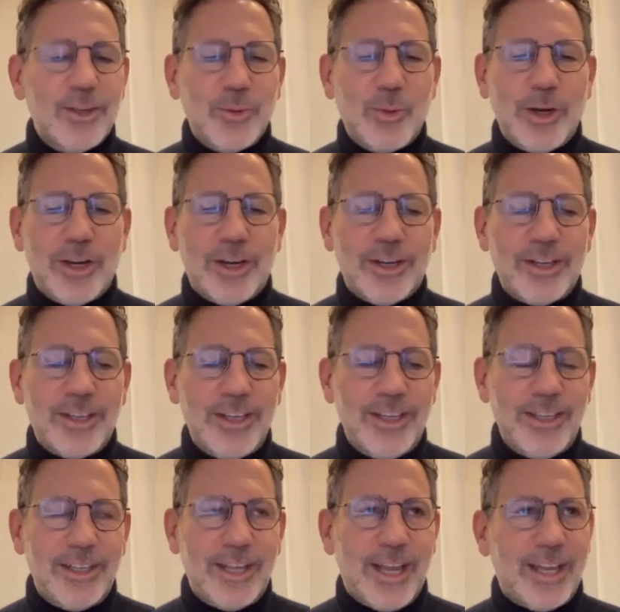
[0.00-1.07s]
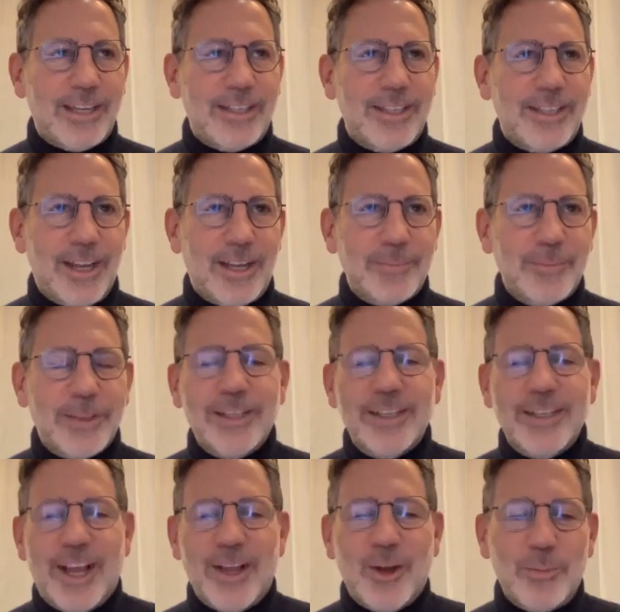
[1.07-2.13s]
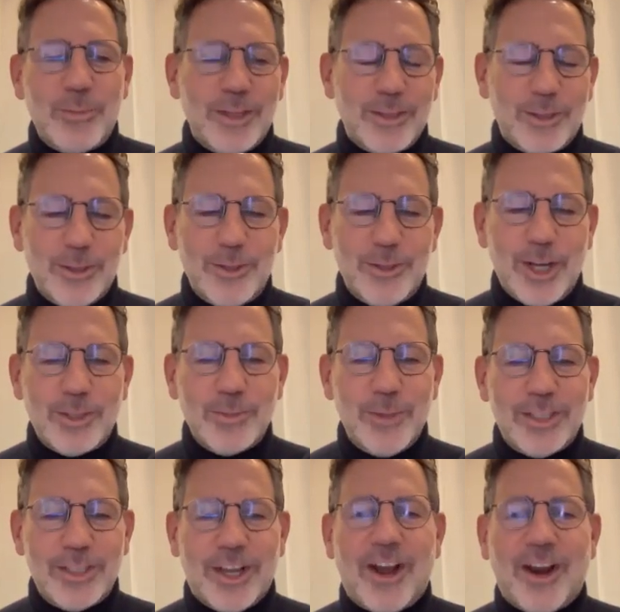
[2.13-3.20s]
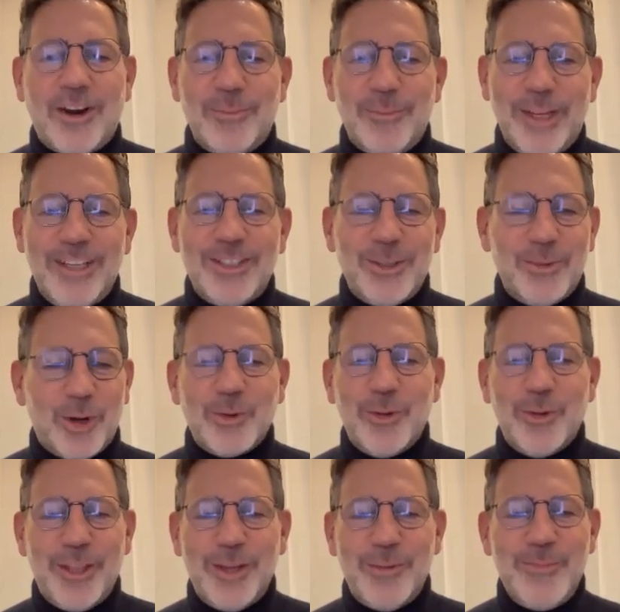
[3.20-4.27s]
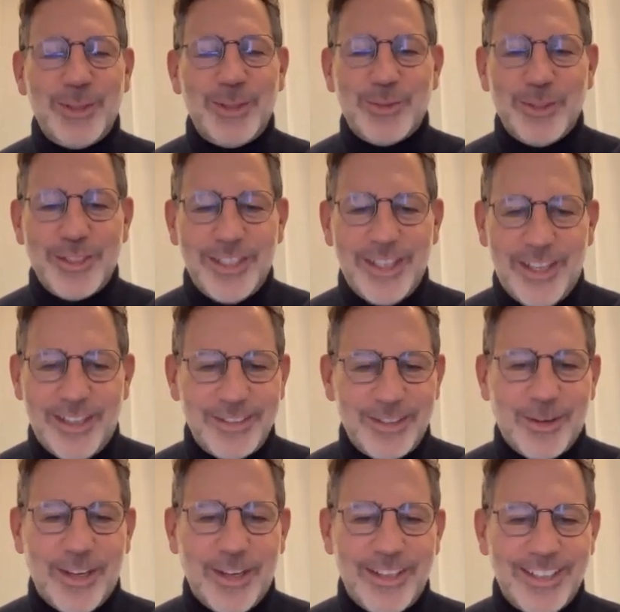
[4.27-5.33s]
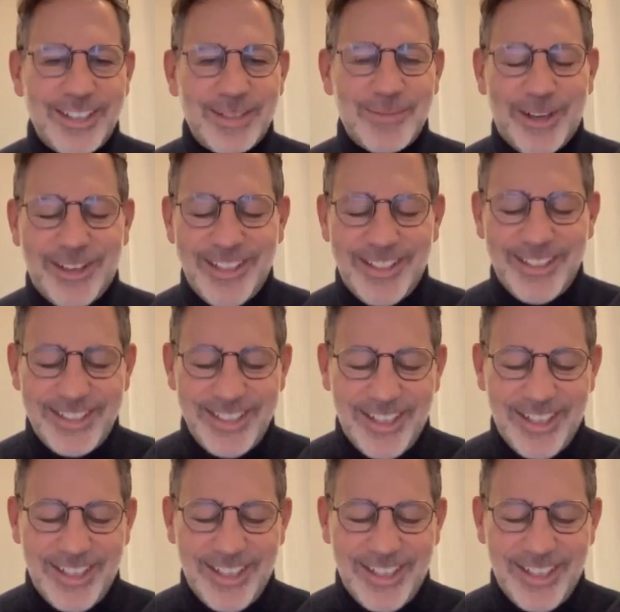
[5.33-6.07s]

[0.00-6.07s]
where he had, I hope, the good judgment to hire me to work with him, which was a great experience.